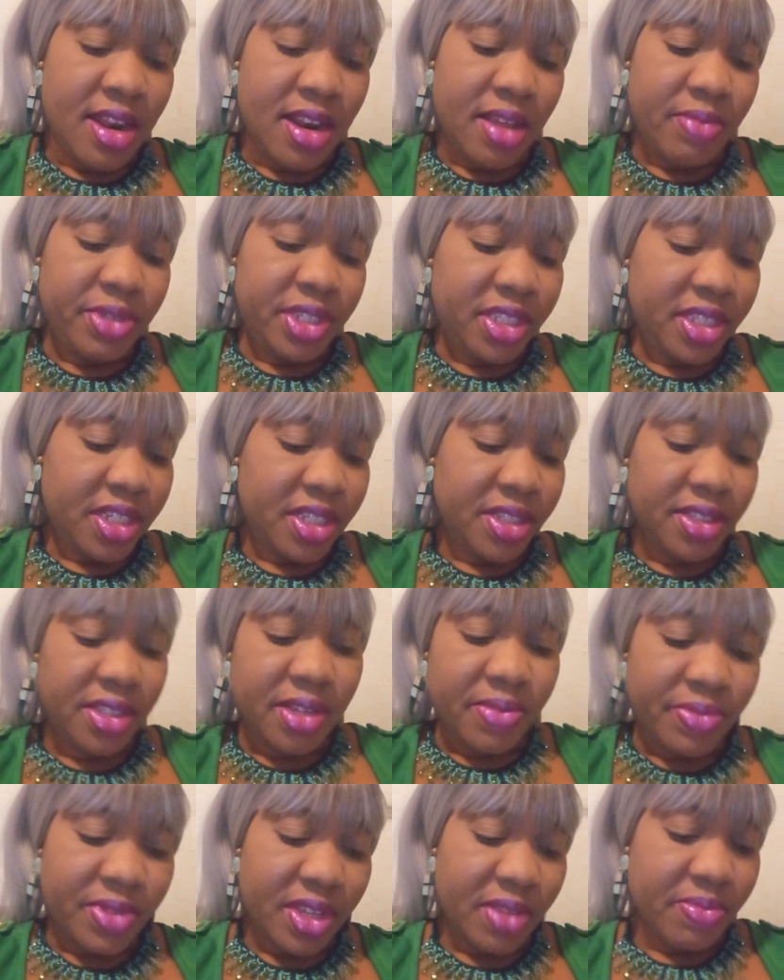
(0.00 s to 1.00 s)
Let me tell you
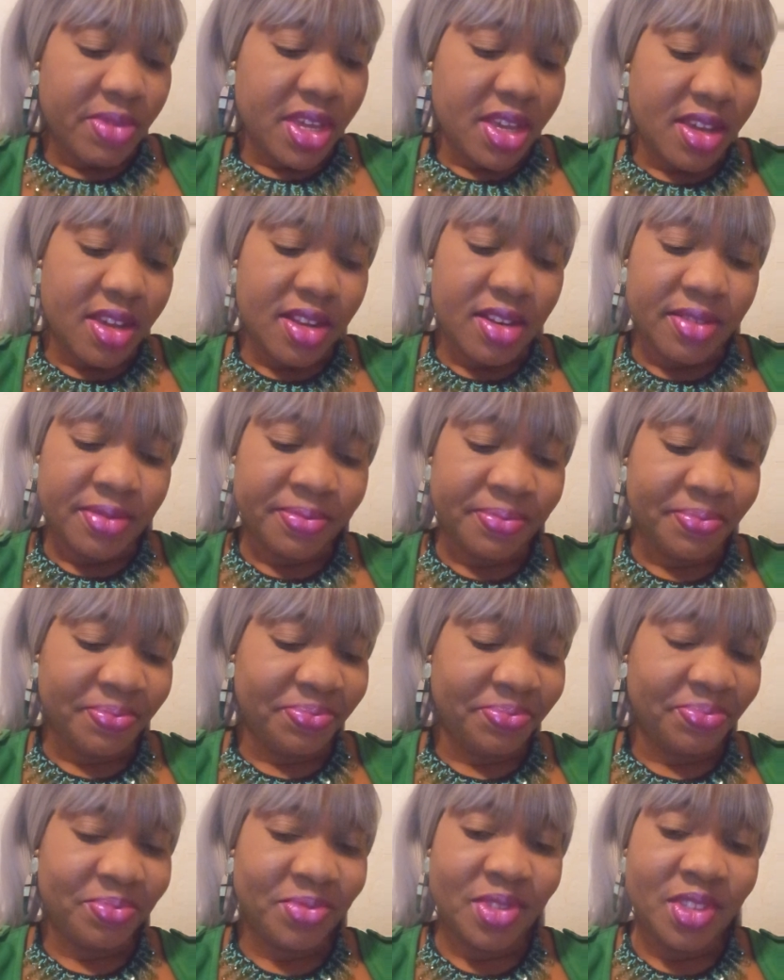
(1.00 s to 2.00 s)
something, man.
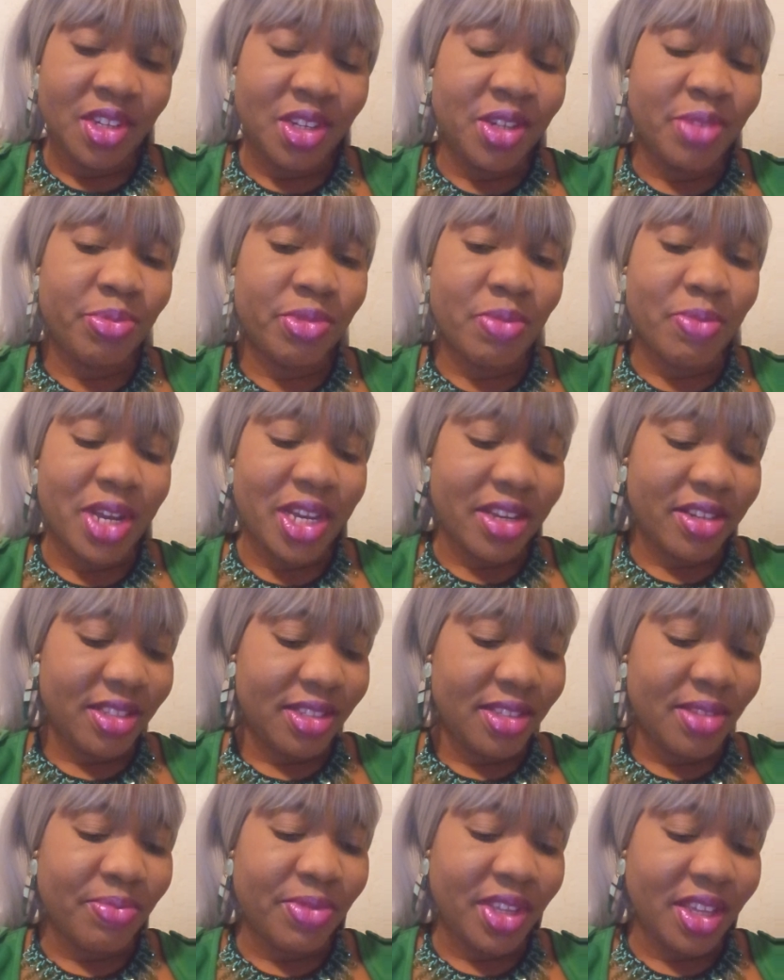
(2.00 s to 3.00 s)
The crypto market
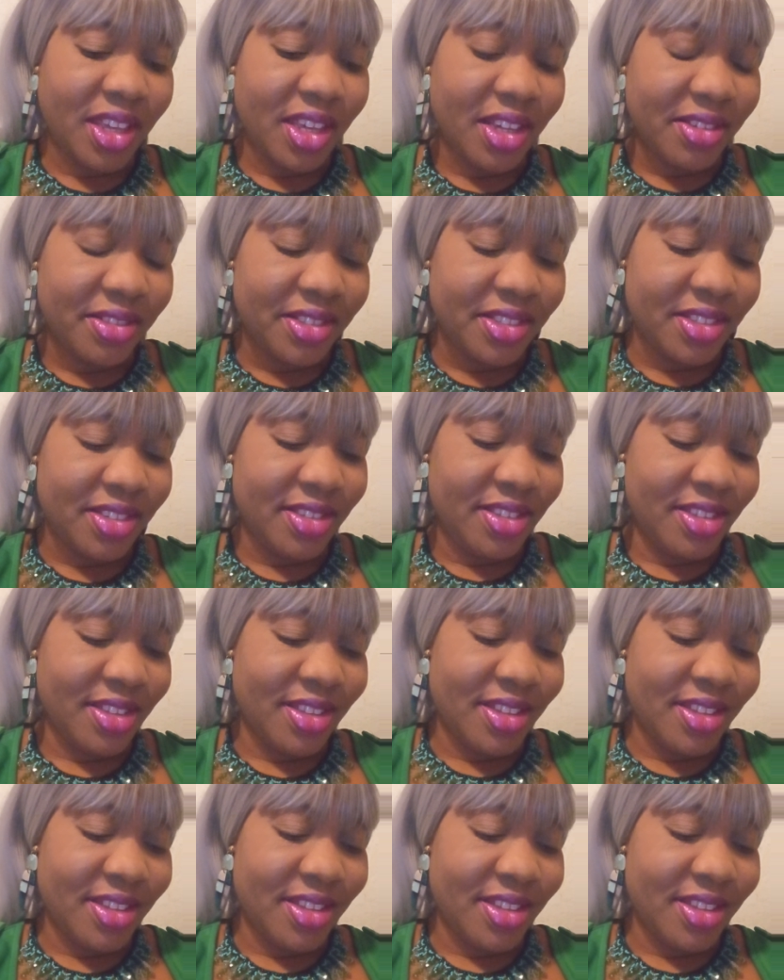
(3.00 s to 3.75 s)
is something else.